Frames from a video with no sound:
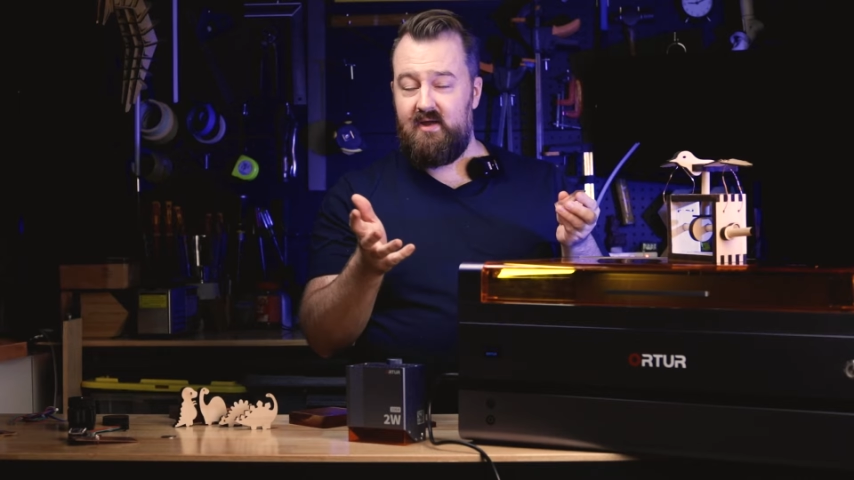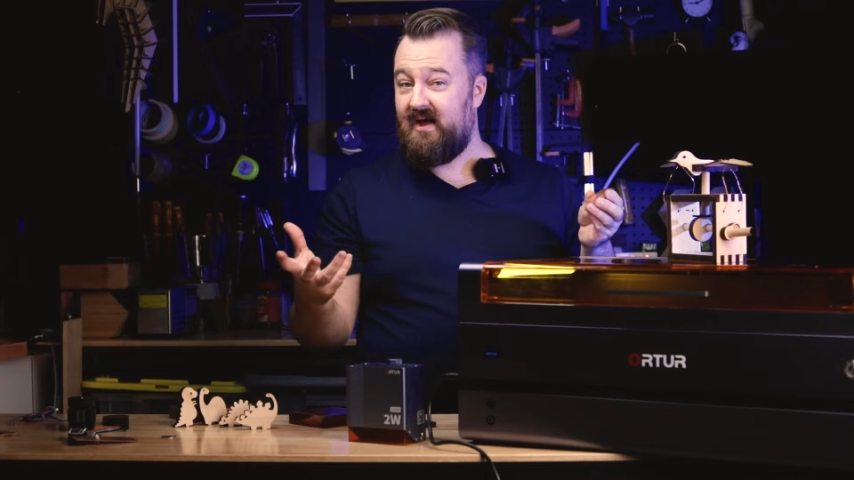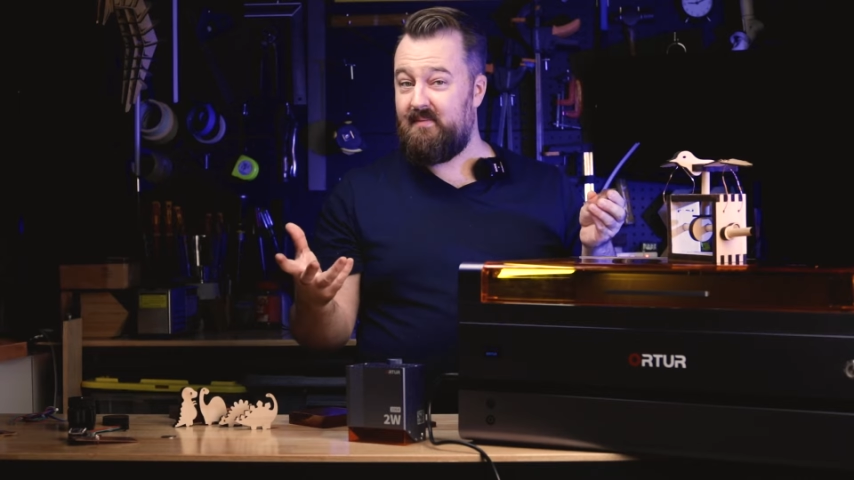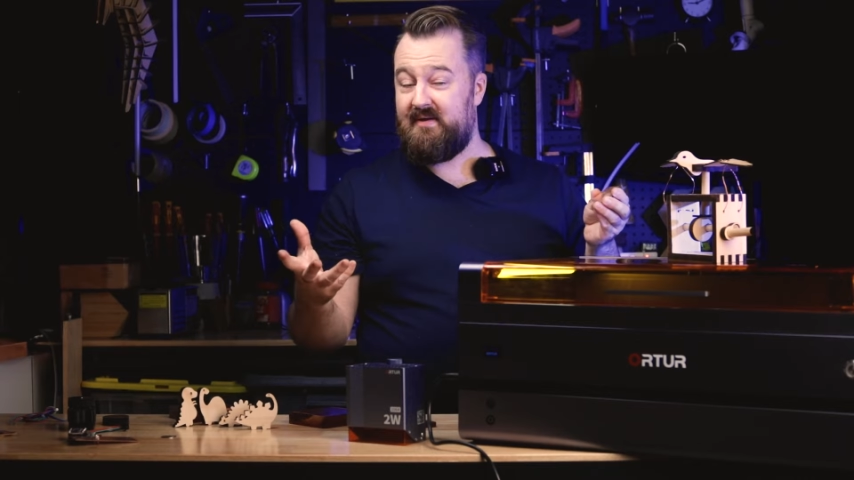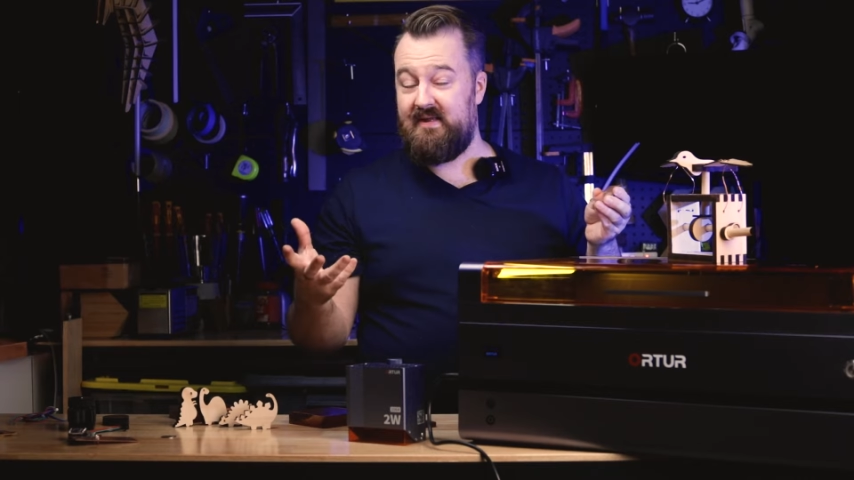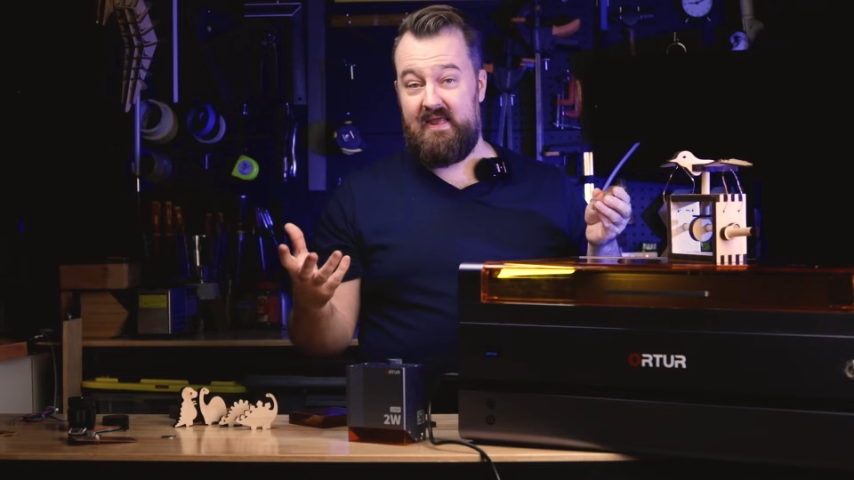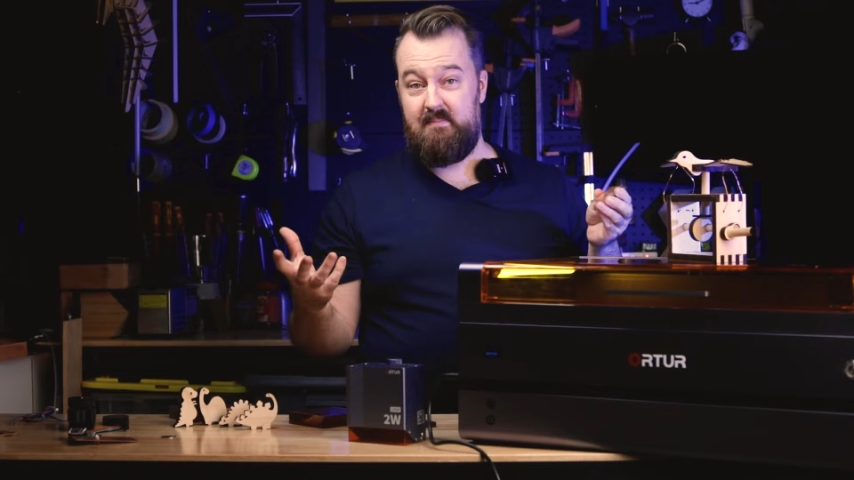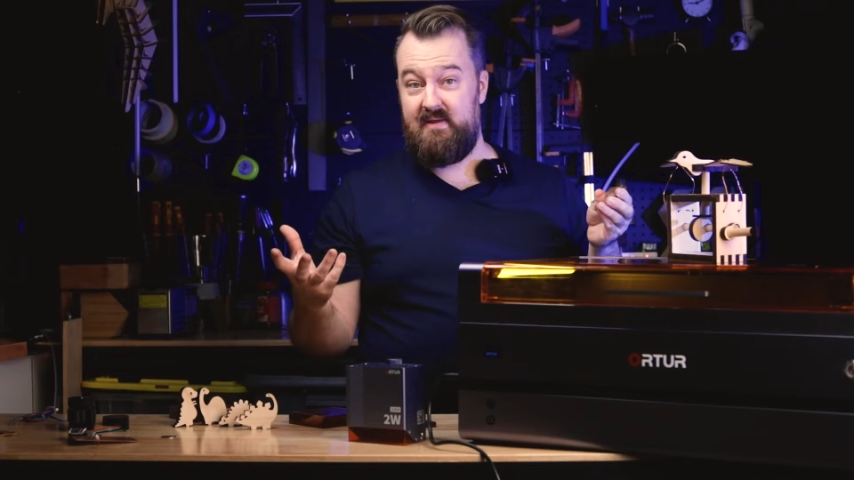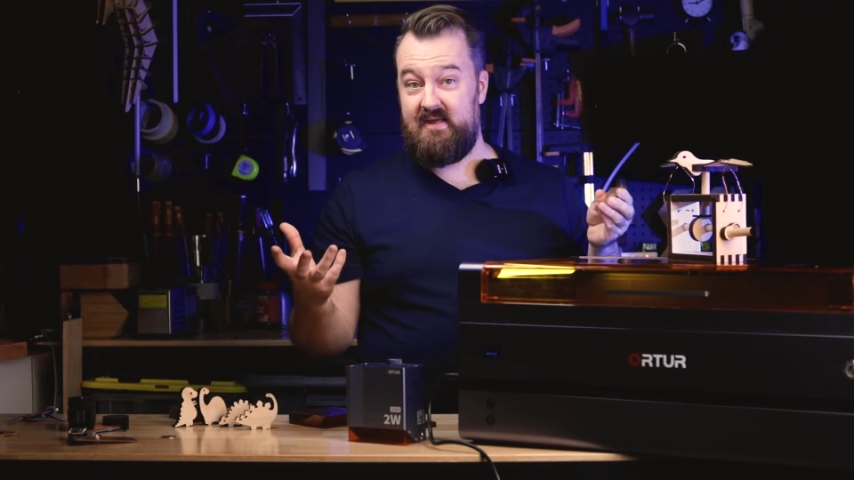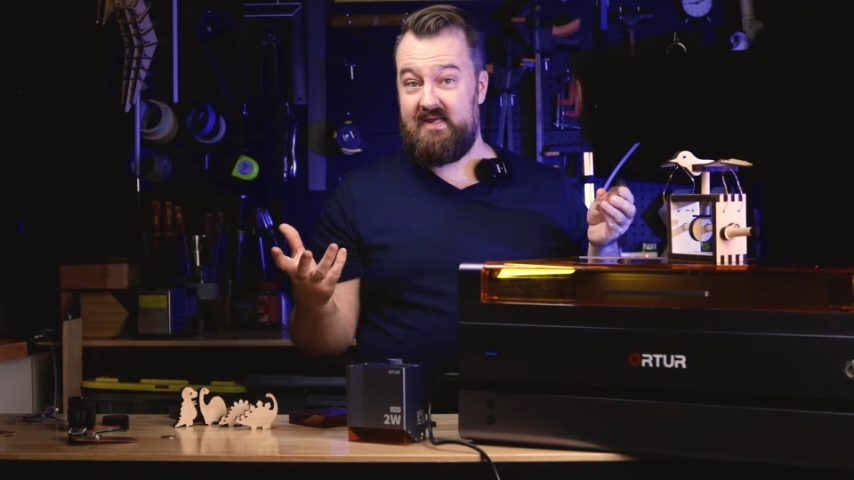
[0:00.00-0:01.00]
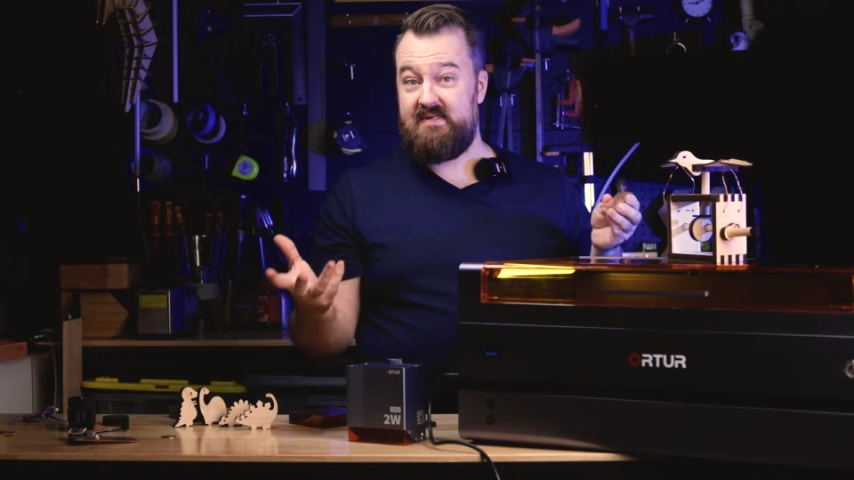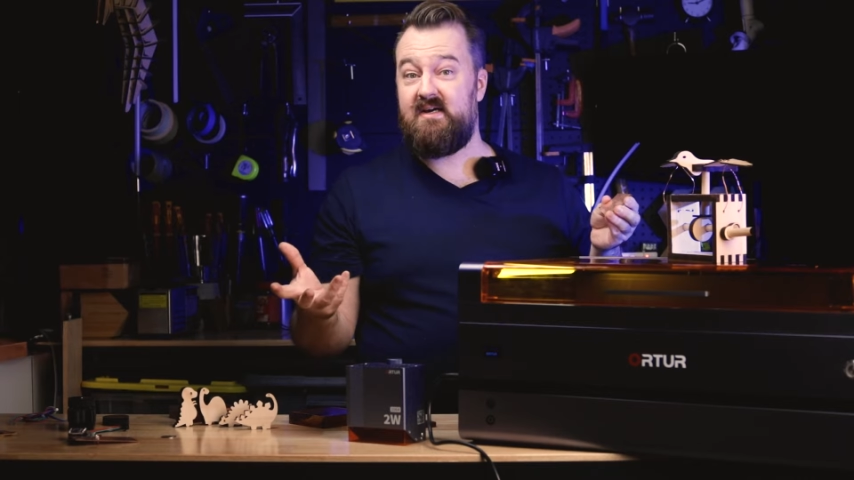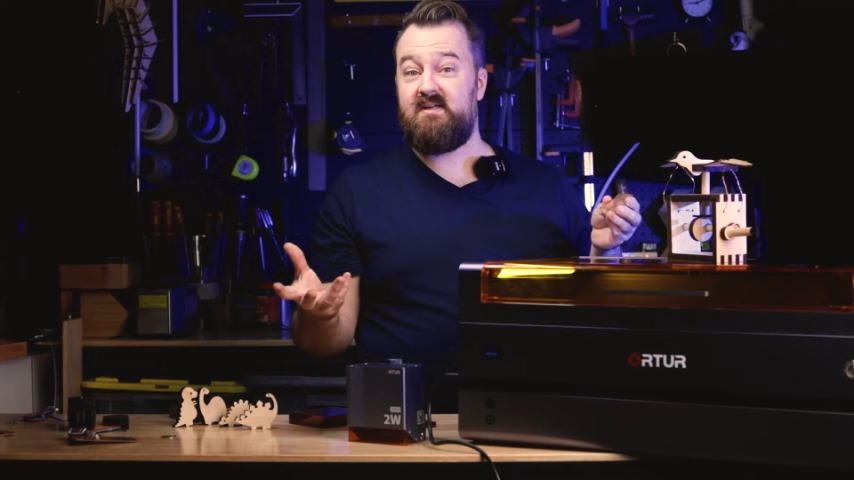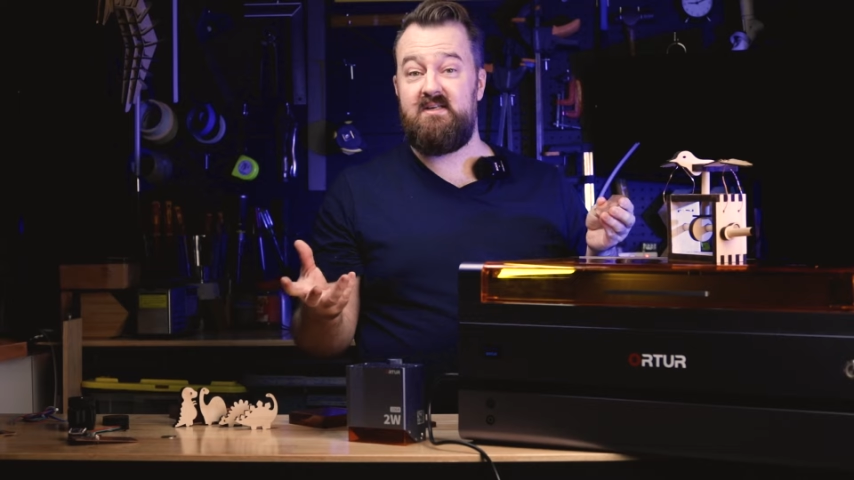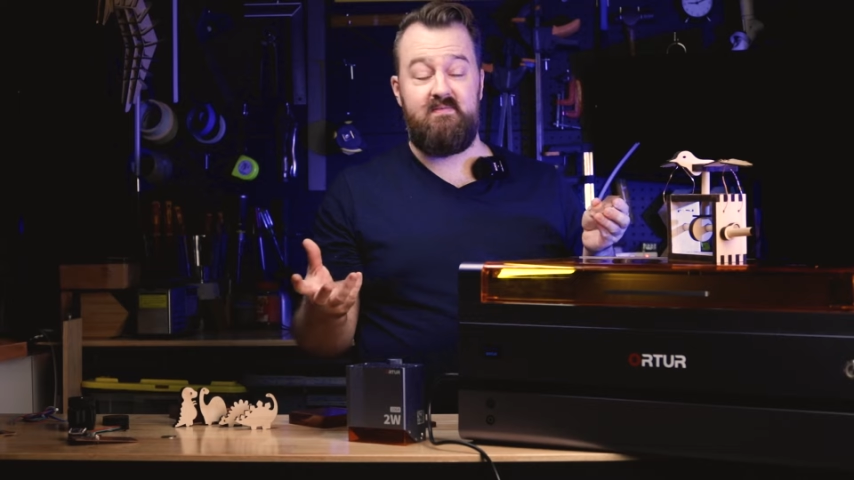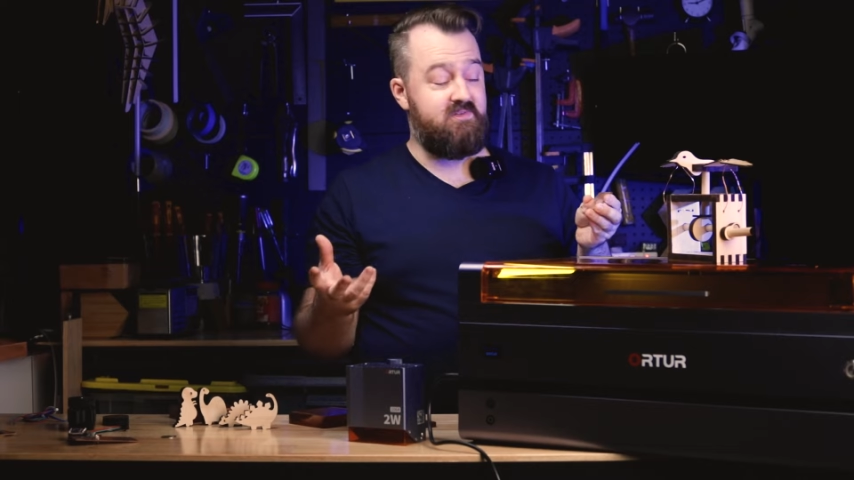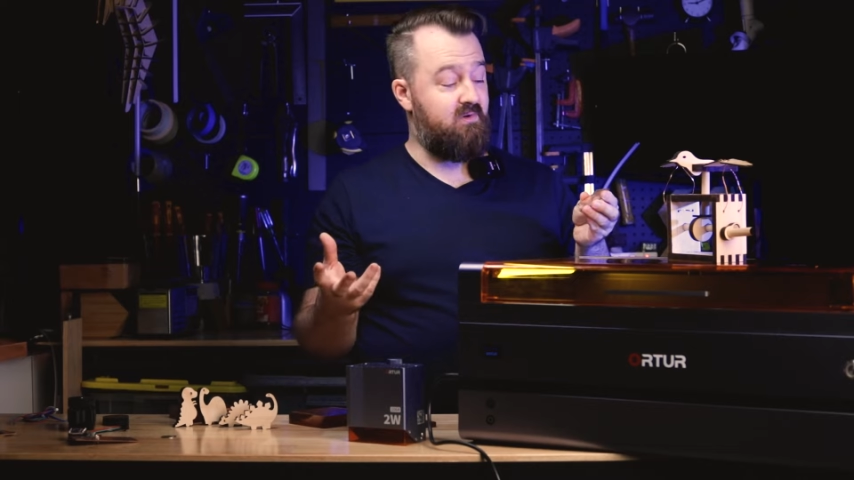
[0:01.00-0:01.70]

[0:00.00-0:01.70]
carbon can be conductive.